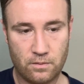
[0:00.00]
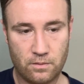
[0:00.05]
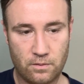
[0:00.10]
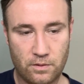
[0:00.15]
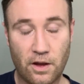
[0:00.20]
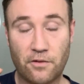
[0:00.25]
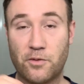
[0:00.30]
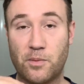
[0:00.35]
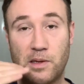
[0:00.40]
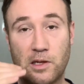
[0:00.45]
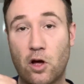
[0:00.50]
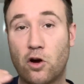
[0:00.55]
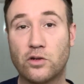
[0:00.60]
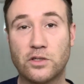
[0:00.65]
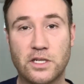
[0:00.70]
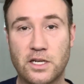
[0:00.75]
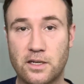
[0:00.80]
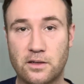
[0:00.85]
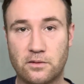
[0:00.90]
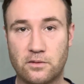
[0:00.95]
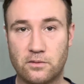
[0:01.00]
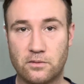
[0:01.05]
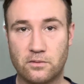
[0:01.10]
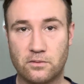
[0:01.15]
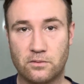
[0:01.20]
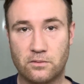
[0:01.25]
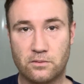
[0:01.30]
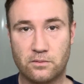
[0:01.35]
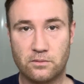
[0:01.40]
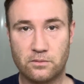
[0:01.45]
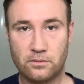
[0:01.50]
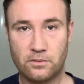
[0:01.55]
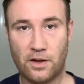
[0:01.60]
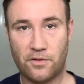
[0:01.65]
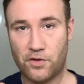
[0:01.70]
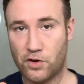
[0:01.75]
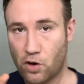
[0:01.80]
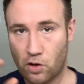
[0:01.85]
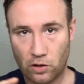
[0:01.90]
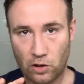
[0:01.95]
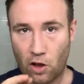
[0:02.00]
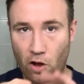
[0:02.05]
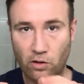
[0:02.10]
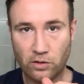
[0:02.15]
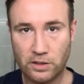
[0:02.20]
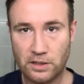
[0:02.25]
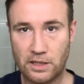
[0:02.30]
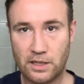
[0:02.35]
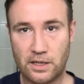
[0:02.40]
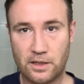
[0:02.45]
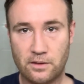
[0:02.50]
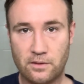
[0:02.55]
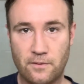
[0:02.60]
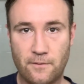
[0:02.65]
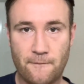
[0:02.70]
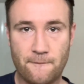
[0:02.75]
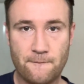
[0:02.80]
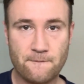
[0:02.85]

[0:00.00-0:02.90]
have to be logged in. If you're not logged in,